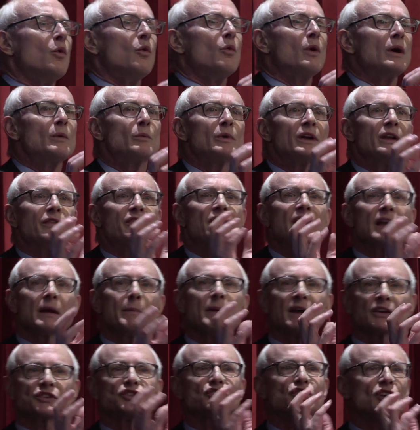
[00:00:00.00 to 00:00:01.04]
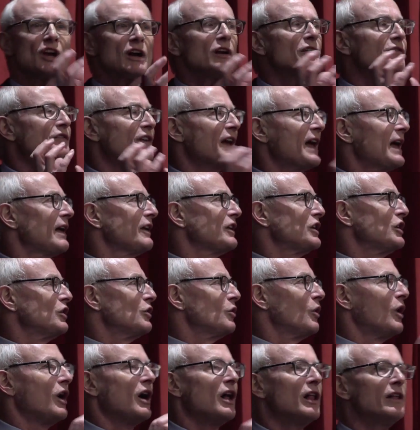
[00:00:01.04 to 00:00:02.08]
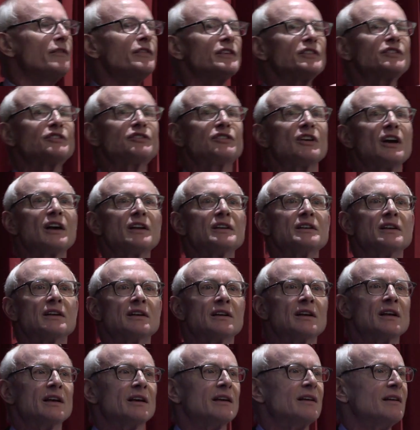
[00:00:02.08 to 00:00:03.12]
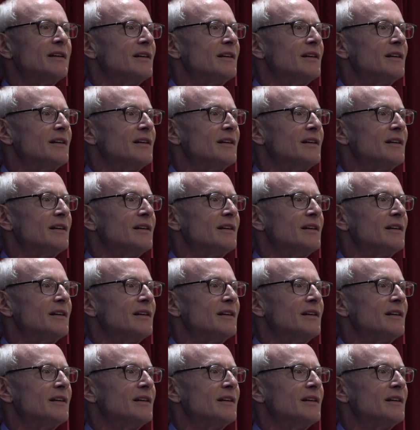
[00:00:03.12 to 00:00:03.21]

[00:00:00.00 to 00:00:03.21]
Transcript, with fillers: When we think about shared value, all of a sudden,